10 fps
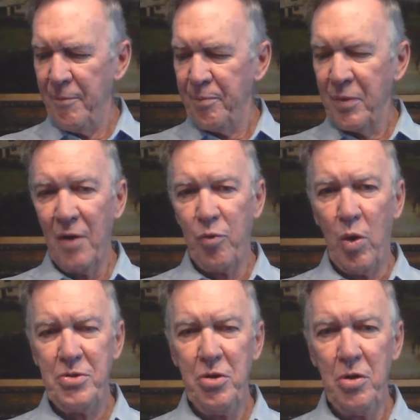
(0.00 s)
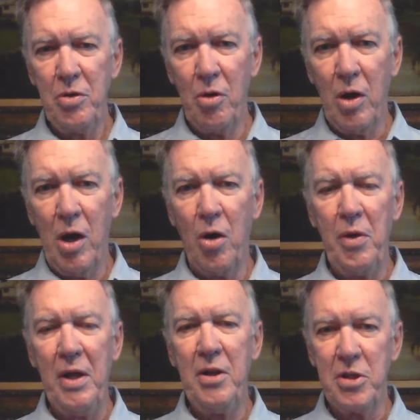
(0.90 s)
of what you, you're
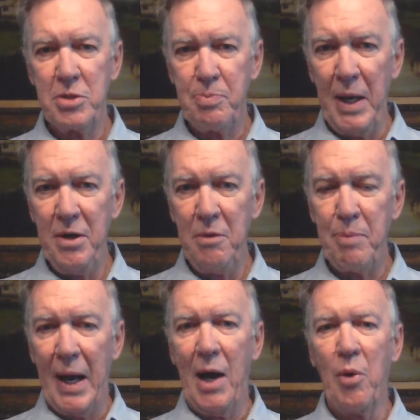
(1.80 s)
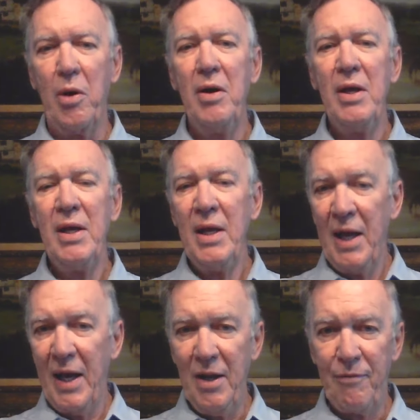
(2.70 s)
holding and the spending power
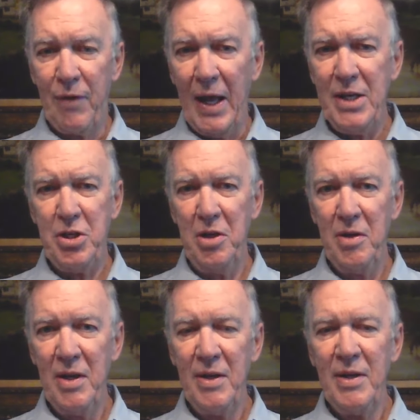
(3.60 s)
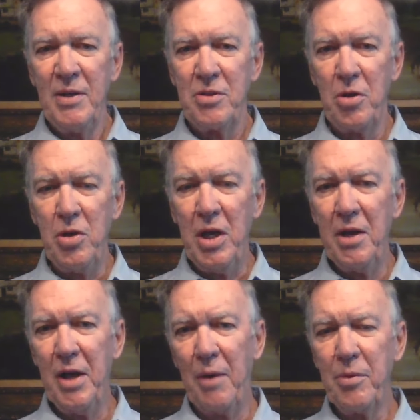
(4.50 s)
and inflation. So you
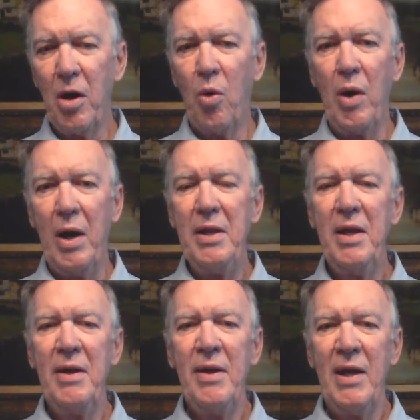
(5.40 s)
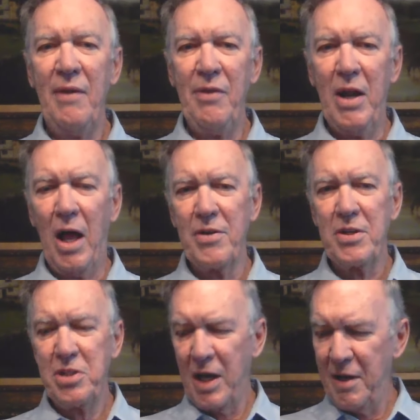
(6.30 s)
end up going, and then all of a
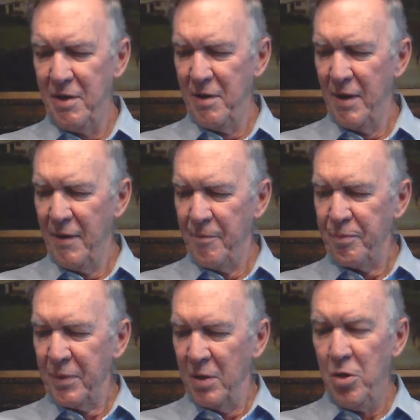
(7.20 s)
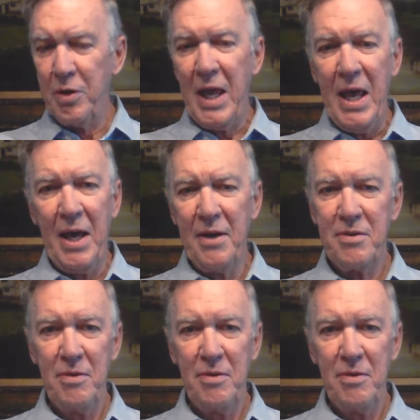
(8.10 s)
sudden you can't